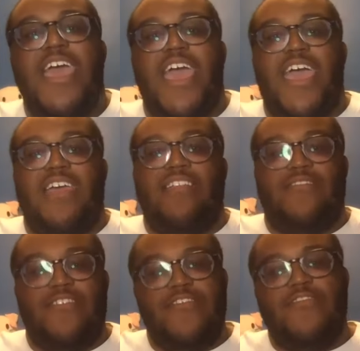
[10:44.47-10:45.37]
and
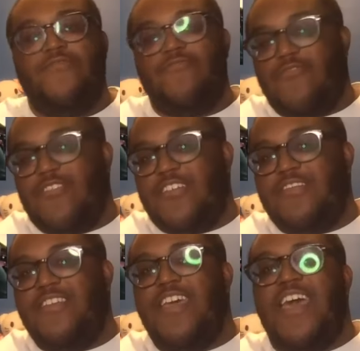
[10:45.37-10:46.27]
this
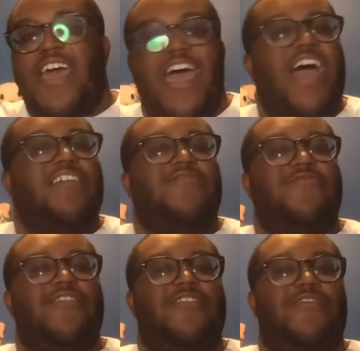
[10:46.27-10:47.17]
was
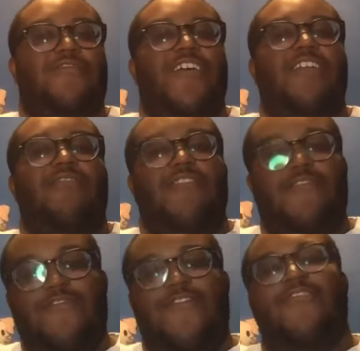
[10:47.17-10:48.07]
actually the very
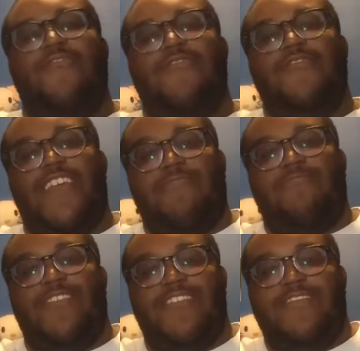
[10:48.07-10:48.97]
first
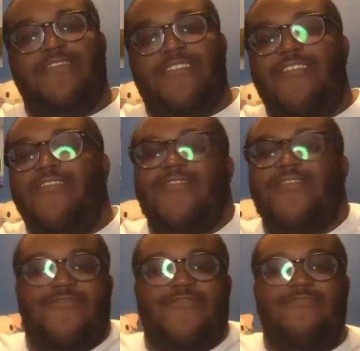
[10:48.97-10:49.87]
Japanese
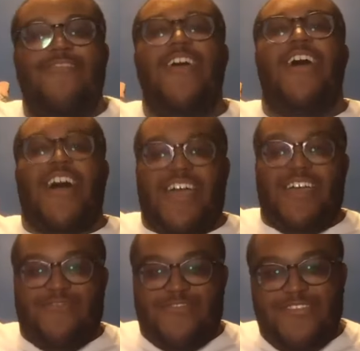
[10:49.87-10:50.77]
artist group I
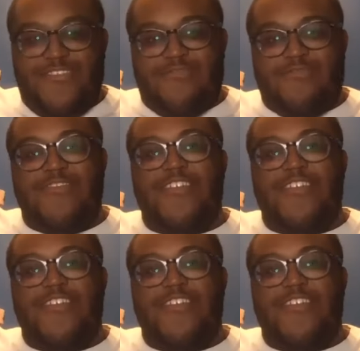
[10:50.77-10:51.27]
ever know.